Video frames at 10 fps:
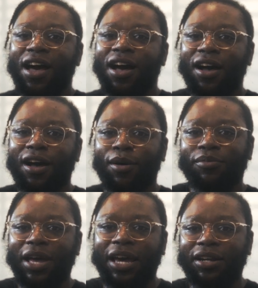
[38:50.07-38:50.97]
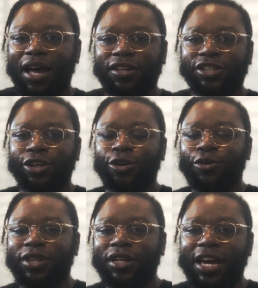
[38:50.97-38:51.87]
um, and I'll see
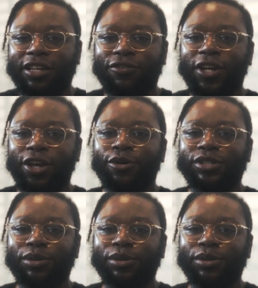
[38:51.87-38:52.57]
you in the next video.